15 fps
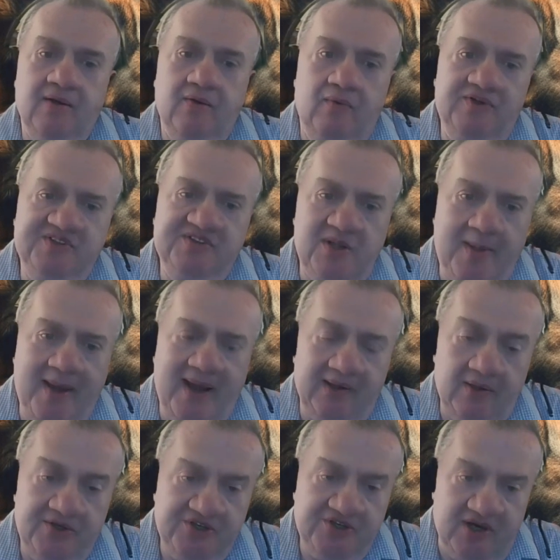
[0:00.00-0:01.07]
What's an
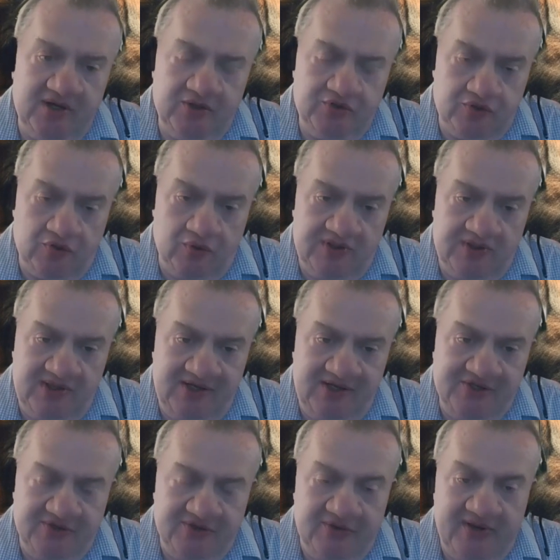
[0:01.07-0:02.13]
analogy I can draw in
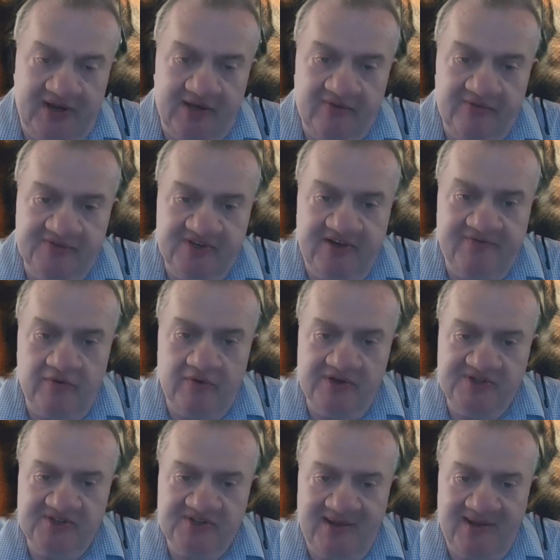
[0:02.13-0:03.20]
nature to that? Say, for
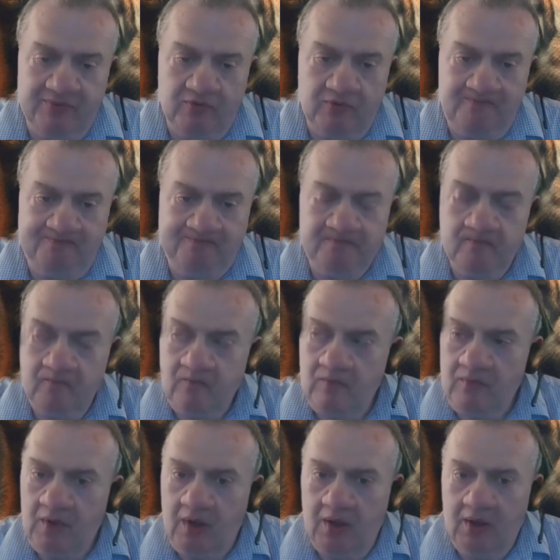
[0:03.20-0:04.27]
example,
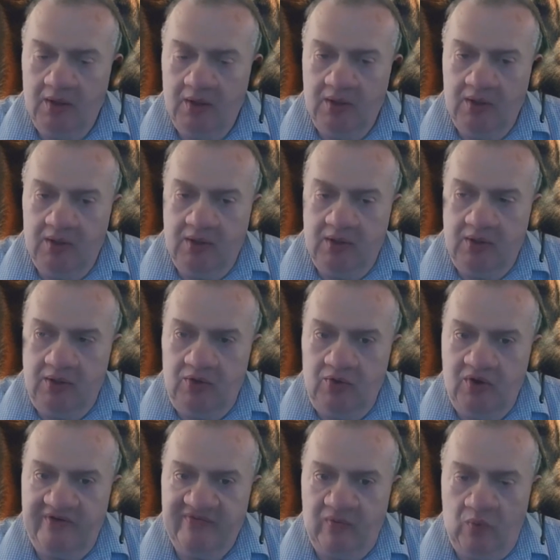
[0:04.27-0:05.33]
you
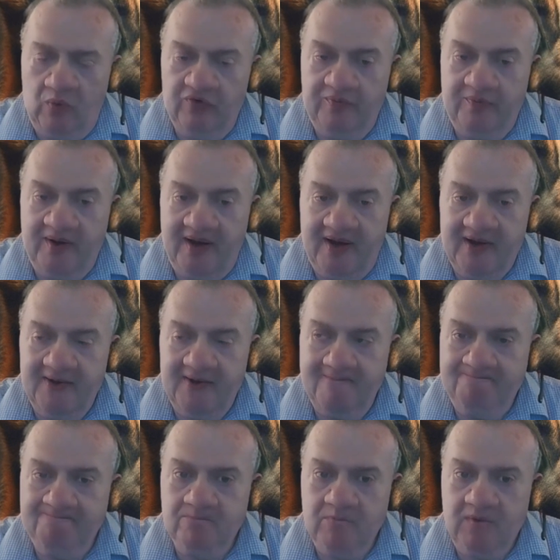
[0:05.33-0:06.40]
have a wolf pack
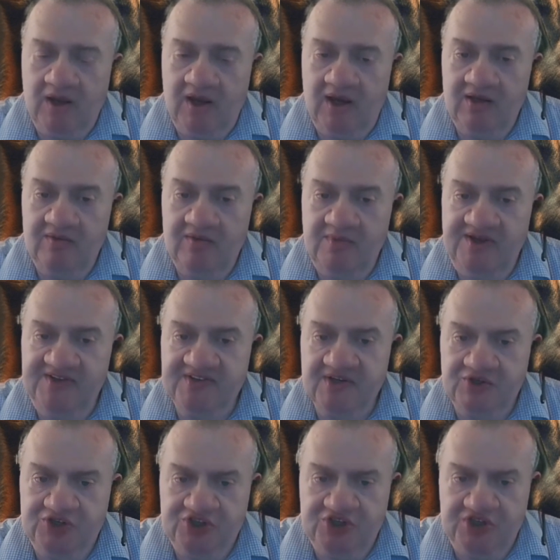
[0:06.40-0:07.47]
and it meets a
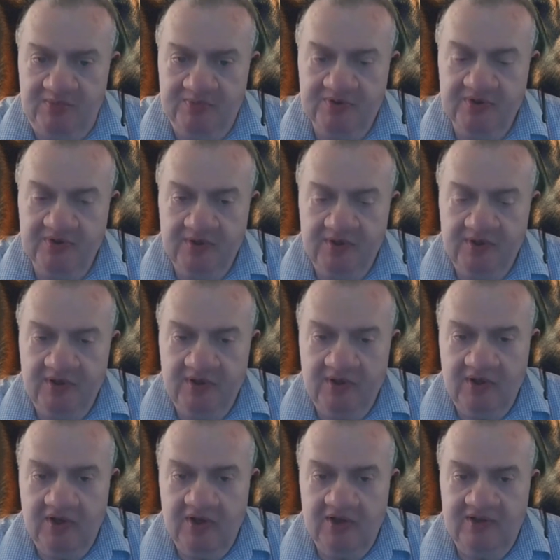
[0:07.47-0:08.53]
jeep
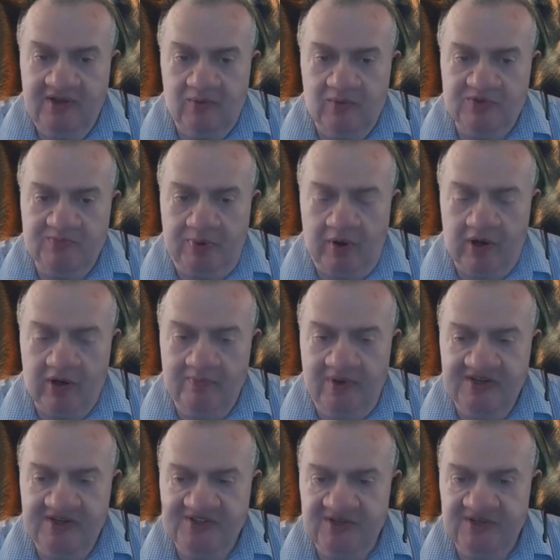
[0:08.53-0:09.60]
that was parked by
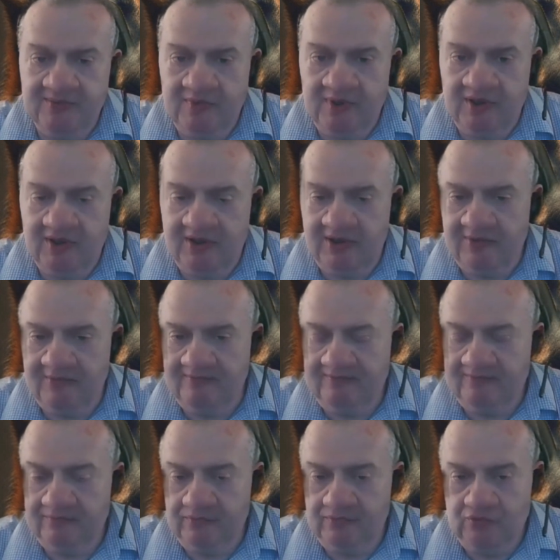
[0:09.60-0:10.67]
some
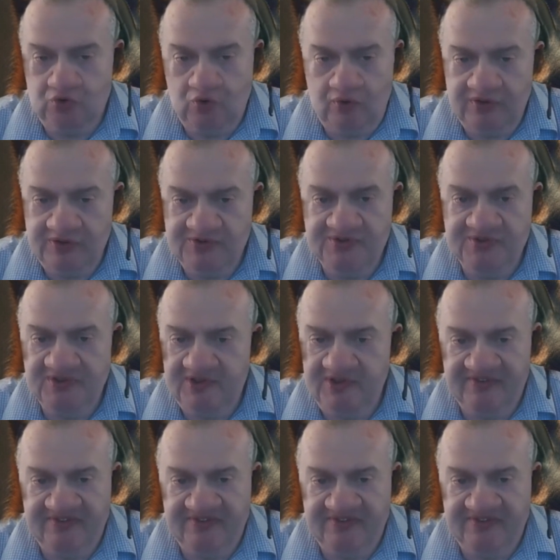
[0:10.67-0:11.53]
tourists in the